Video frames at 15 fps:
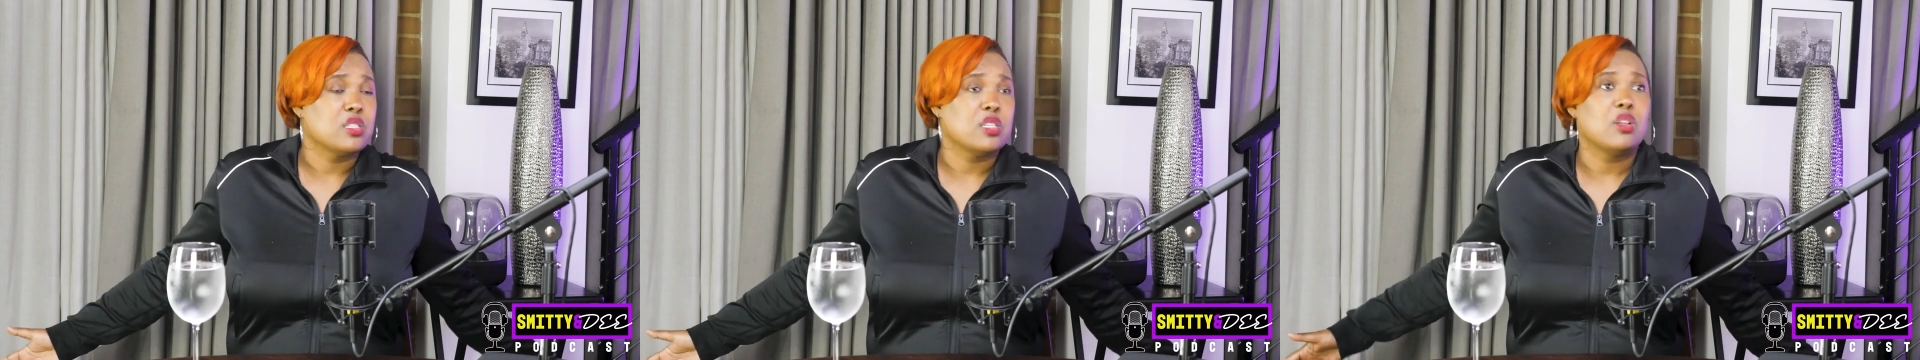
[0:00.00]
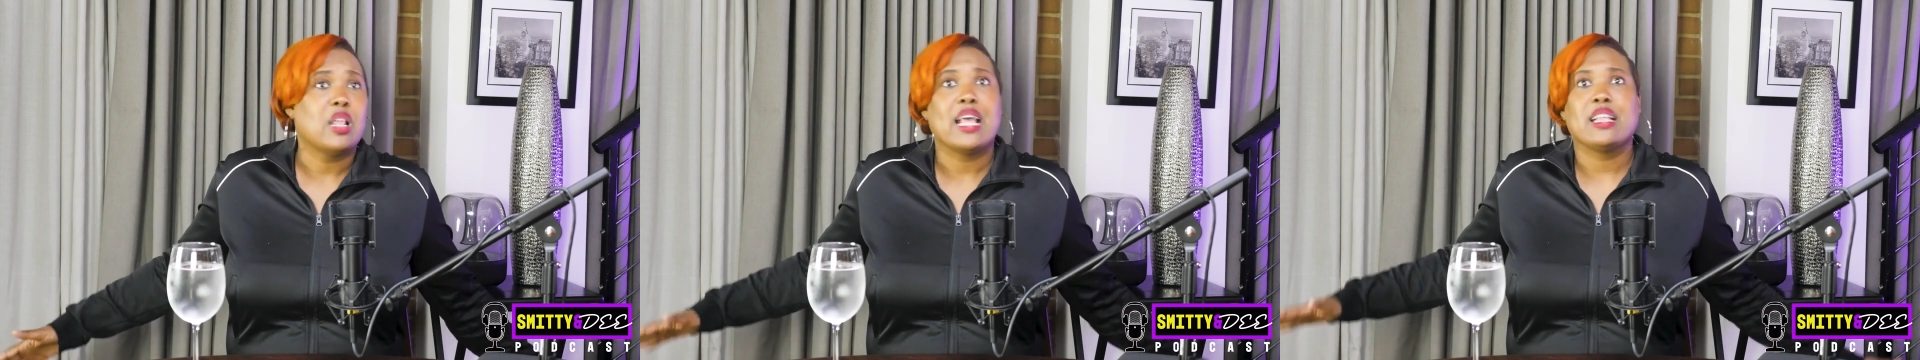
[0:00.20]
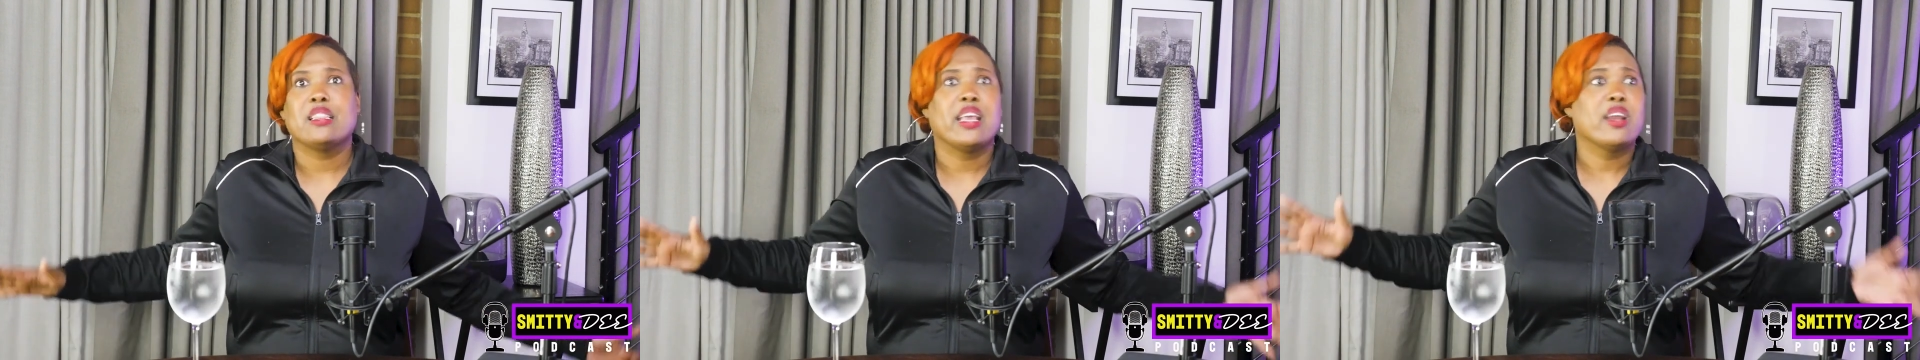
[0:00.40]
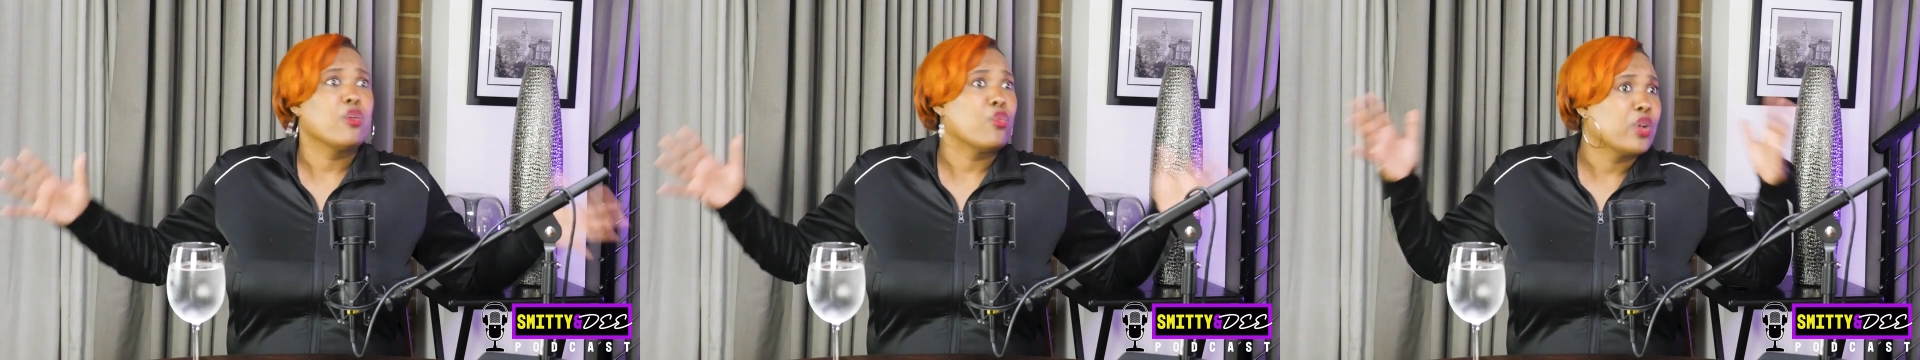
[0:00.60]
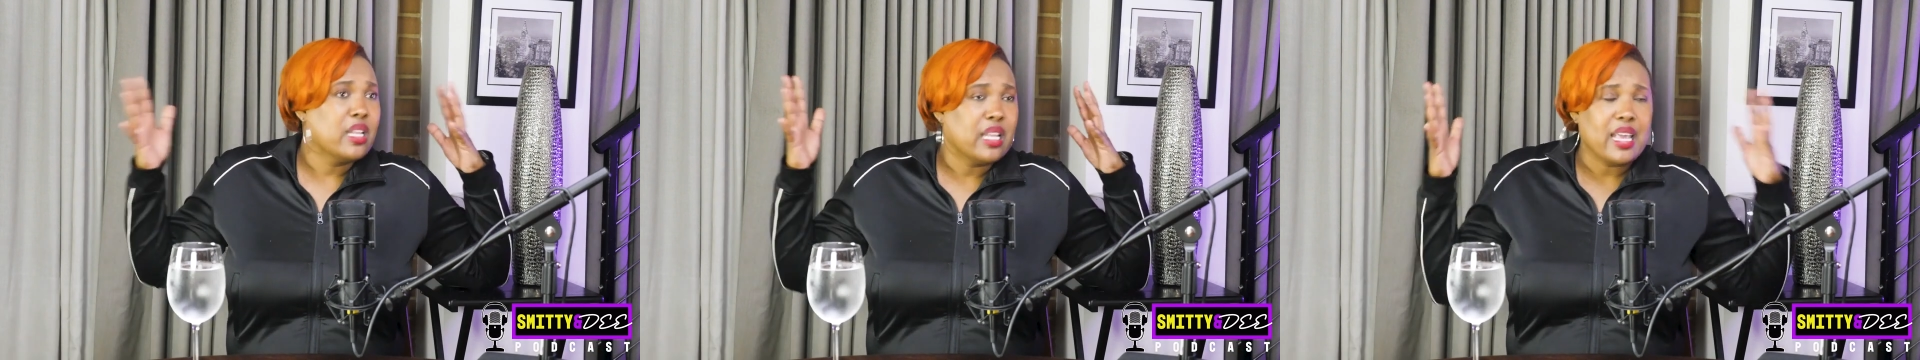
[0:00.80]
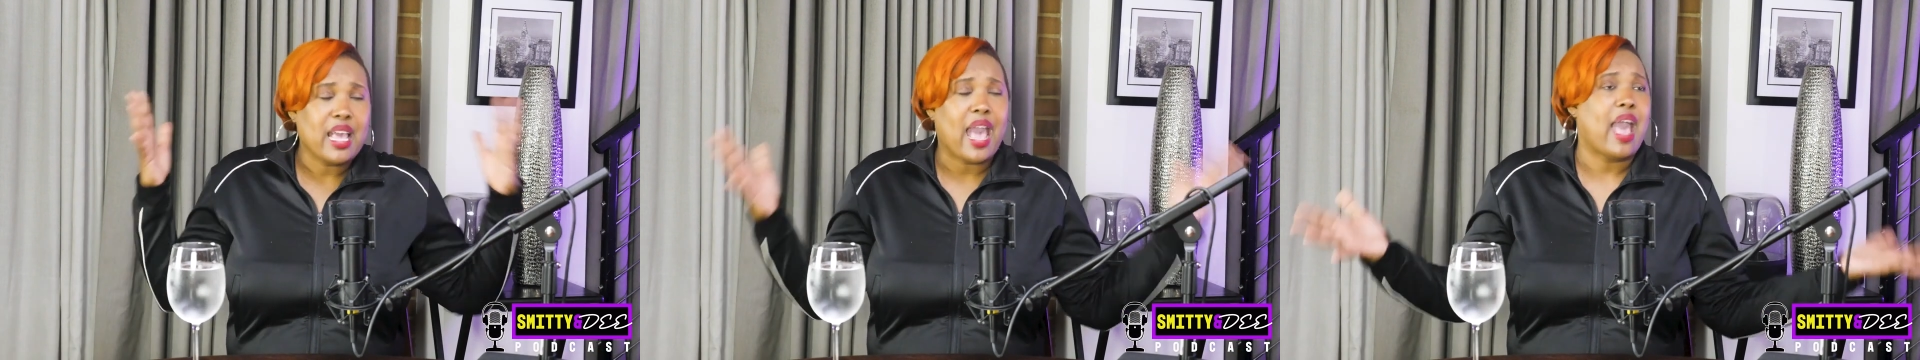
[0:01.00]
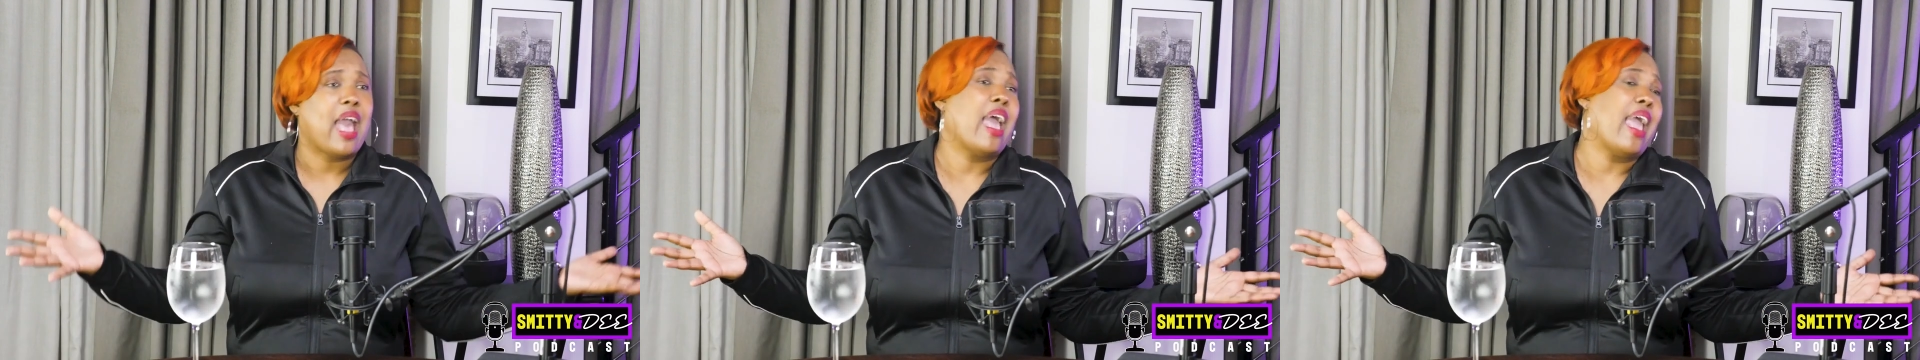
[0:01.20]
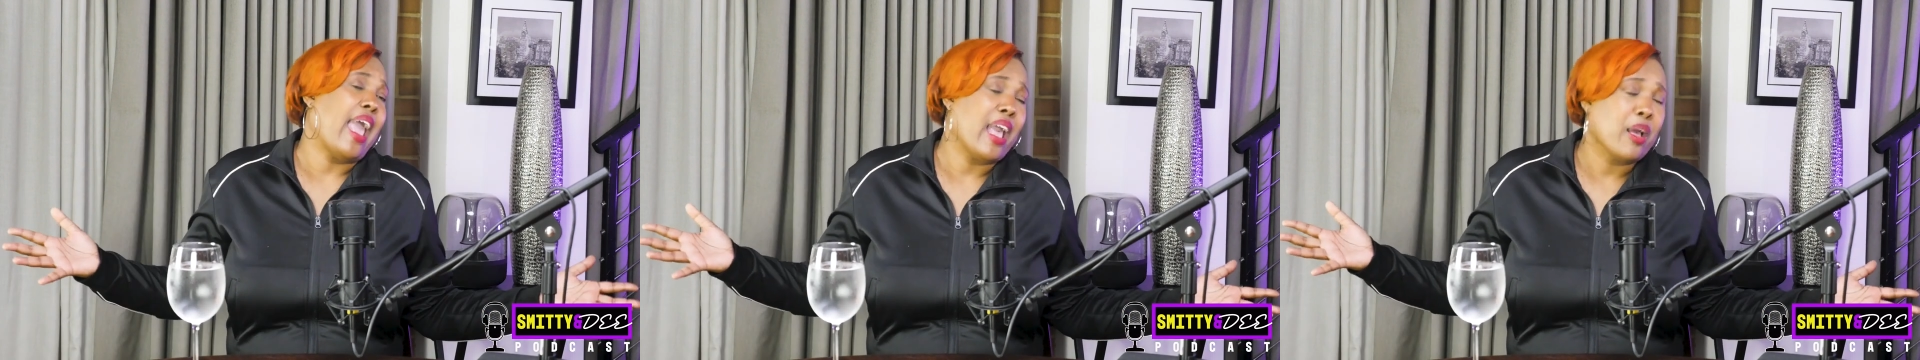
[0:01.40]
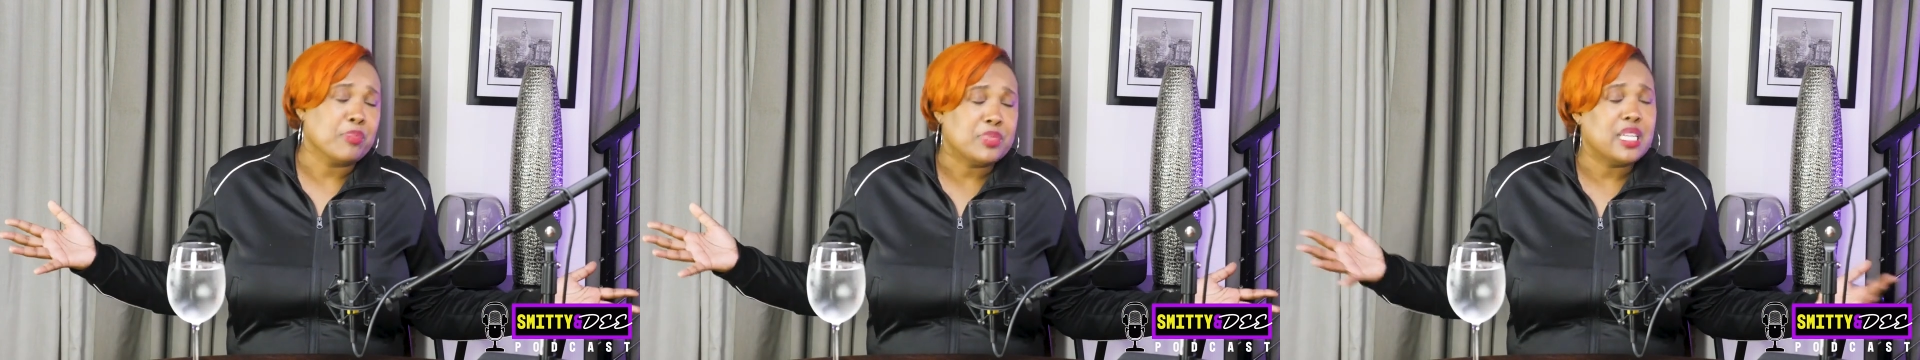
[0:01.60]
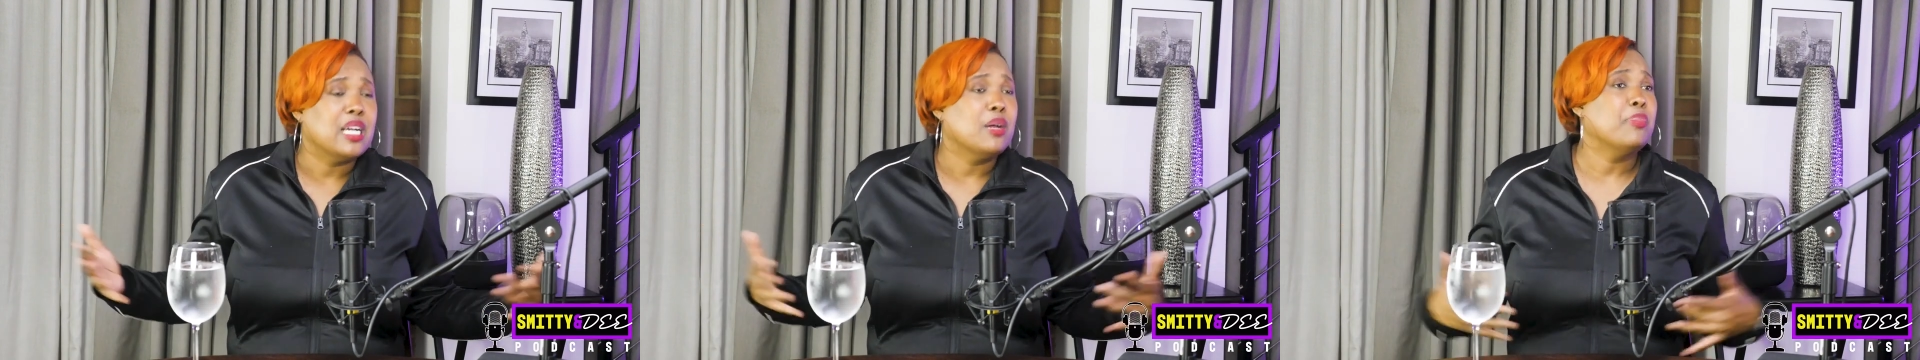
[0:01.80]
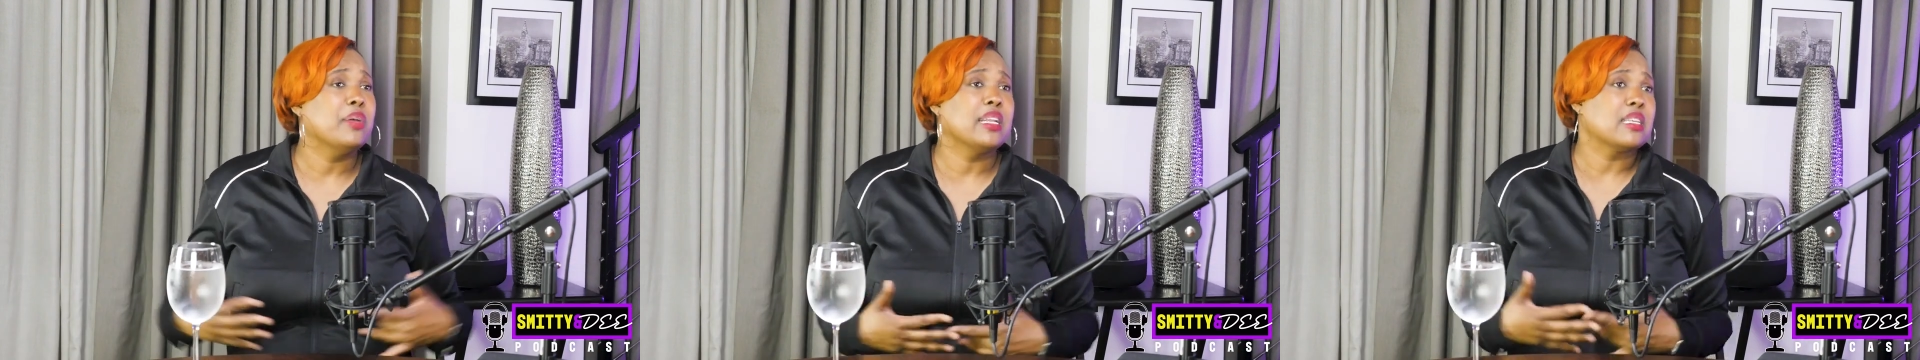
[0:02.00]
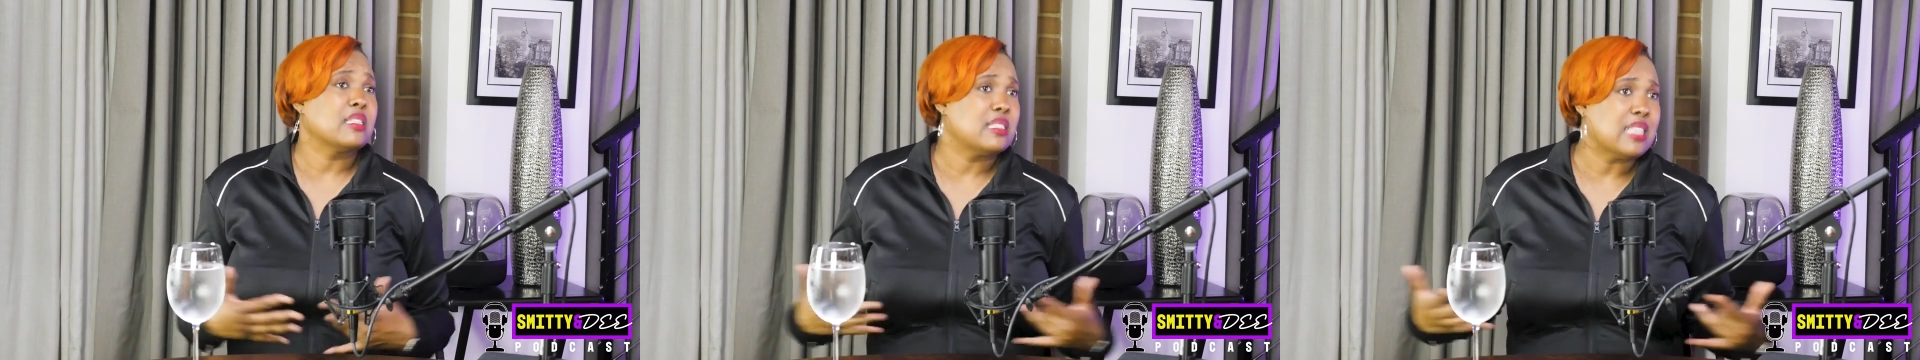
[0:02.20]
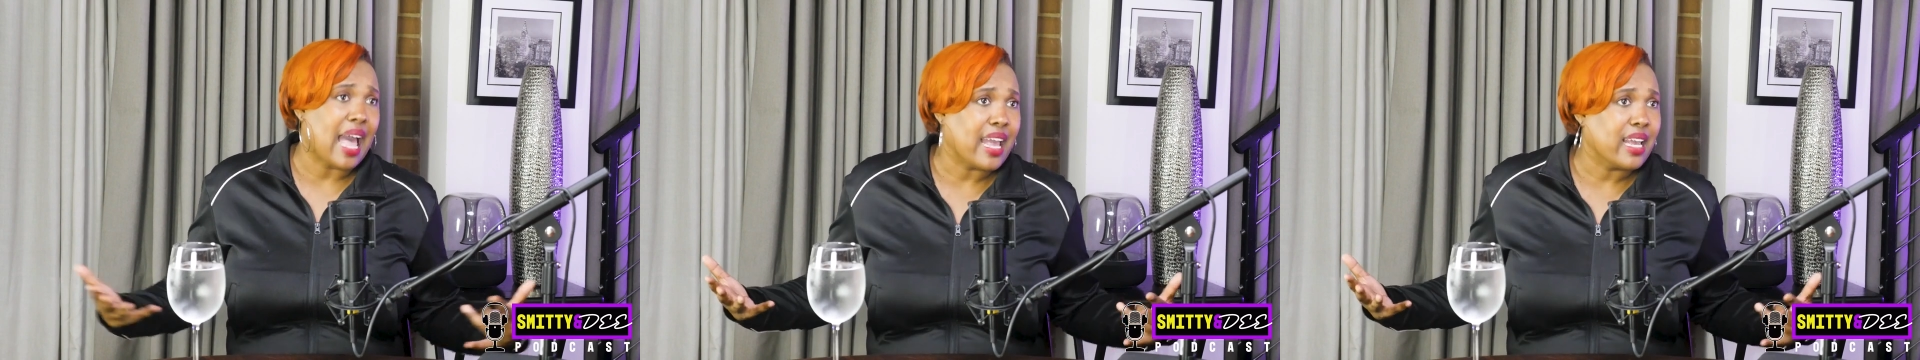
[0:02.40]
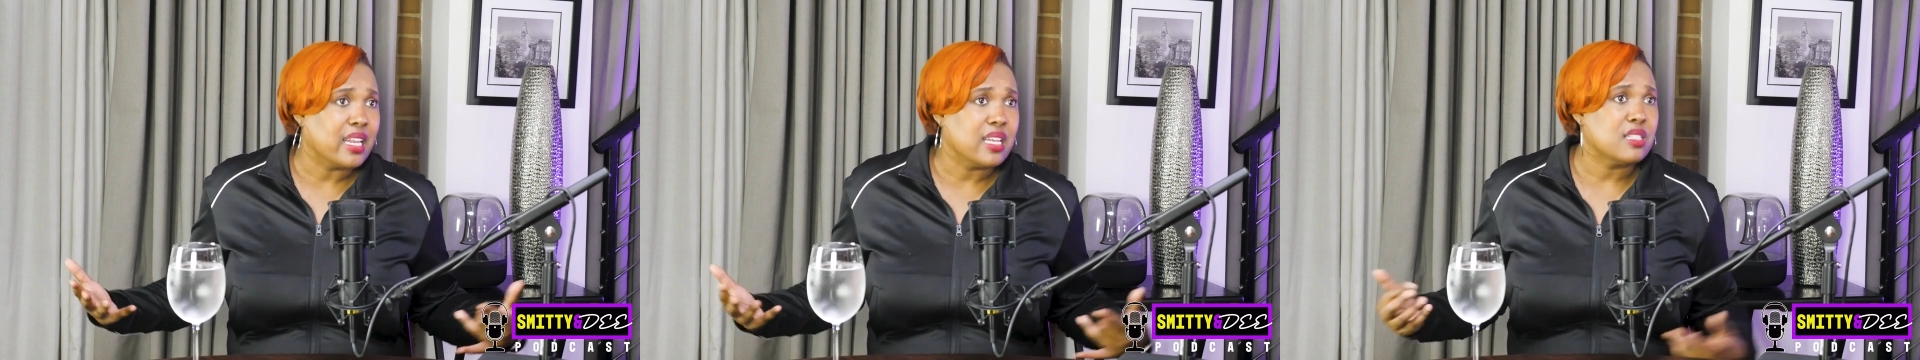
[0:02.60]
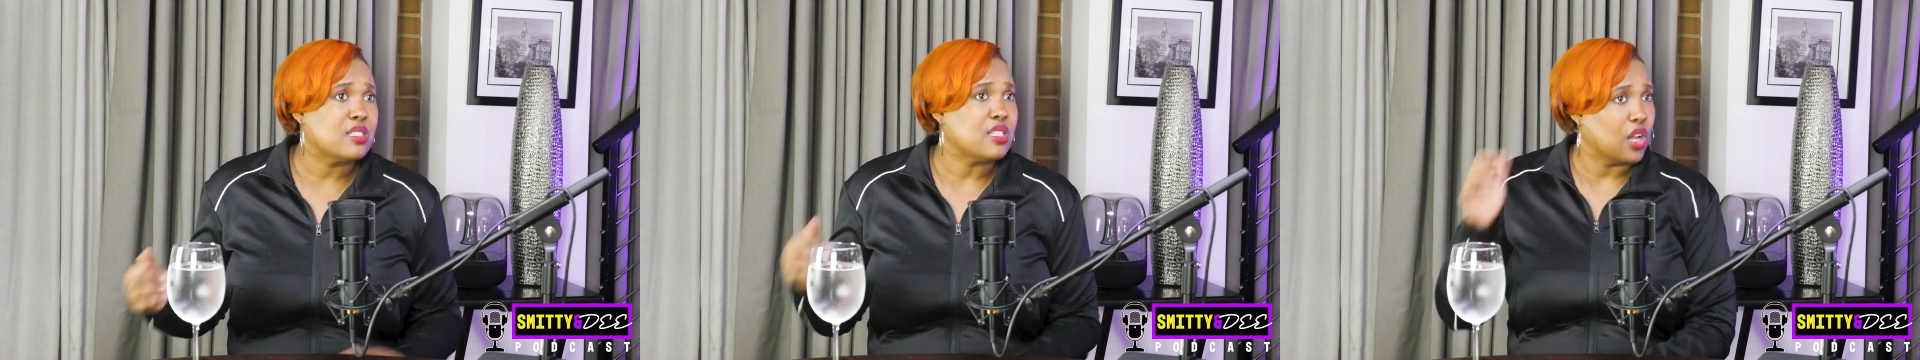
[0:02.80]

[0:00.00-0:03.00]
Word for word: So like they're really amped up and excited.